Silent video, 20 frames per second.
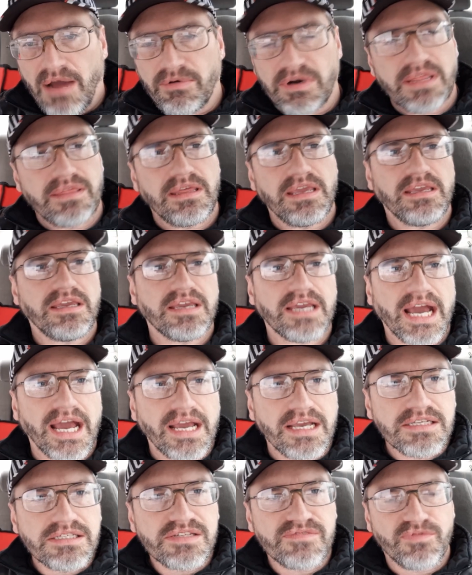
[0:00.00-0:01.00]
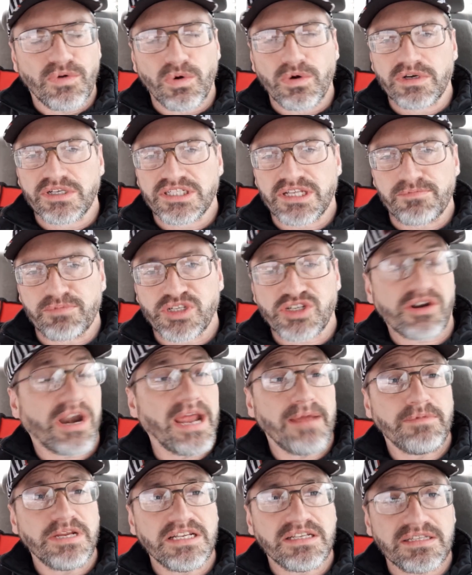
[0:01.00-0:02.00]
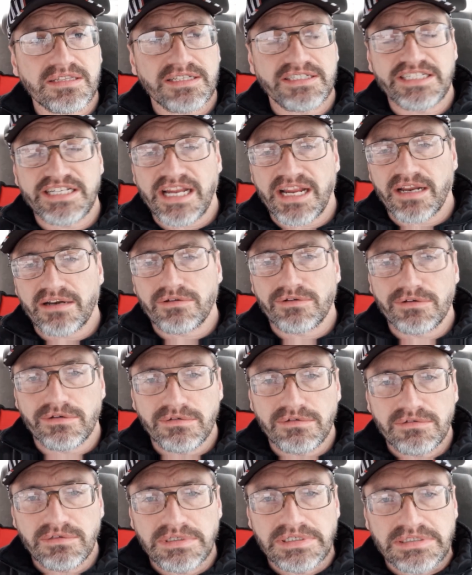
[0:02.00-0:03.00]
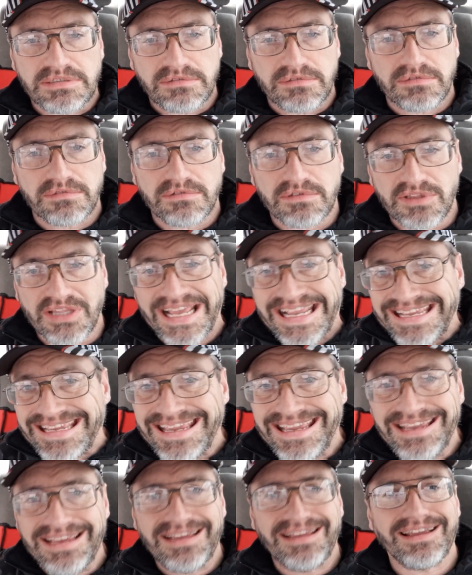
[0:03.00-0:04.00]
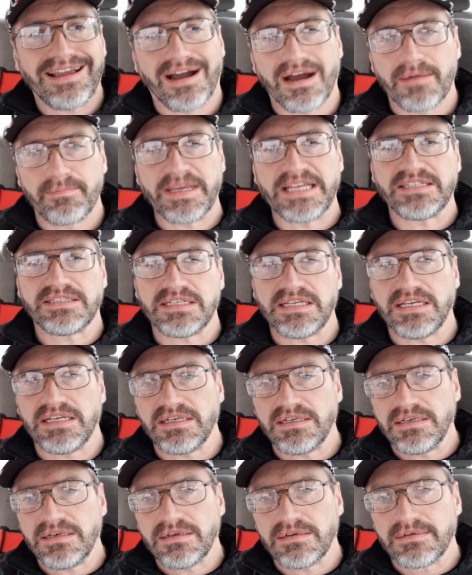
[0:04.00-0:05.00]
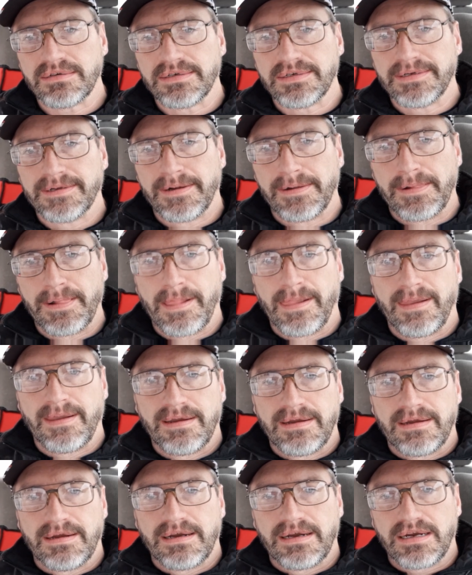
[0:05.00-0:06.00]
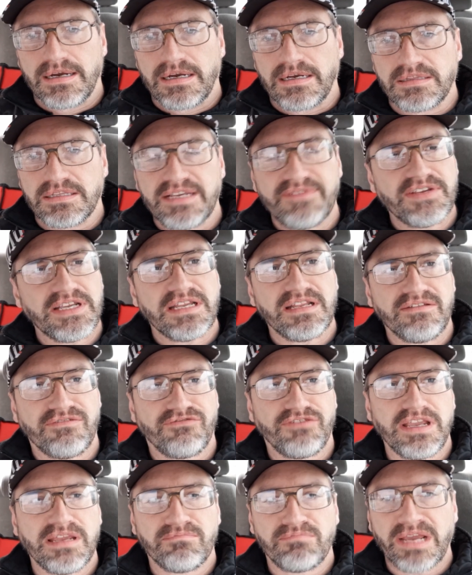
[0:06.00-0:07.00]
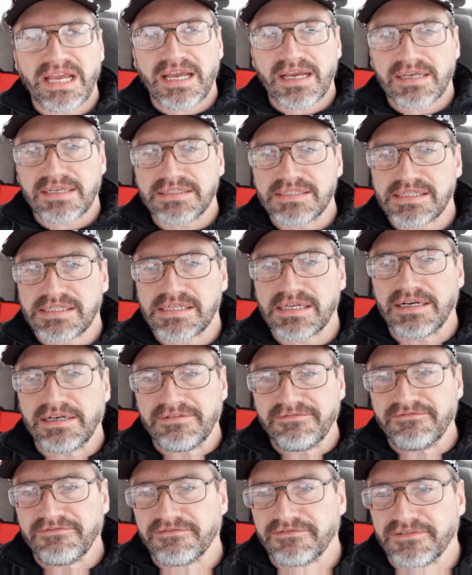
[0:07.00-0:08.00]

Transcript: I want to thank you guys for subscribing to the channel, liking, commenting, uh, leaving any feedback and stuff.